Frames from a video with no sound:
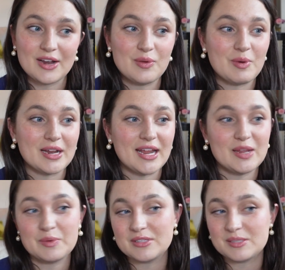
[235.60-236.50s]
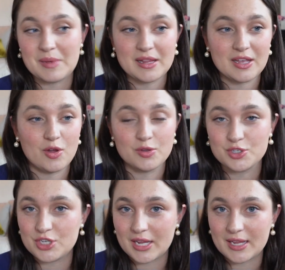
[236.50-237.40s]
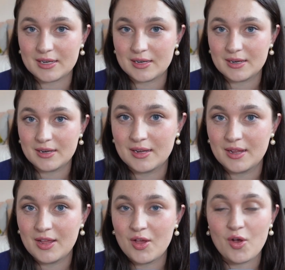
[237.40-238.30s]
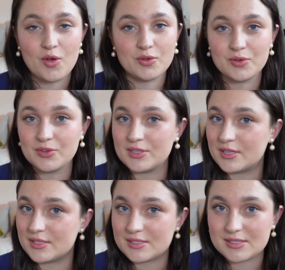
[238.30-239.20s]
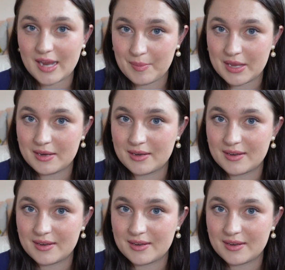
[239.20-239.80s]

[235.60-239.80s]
I don't want anyone smelling old chicken, old salmon,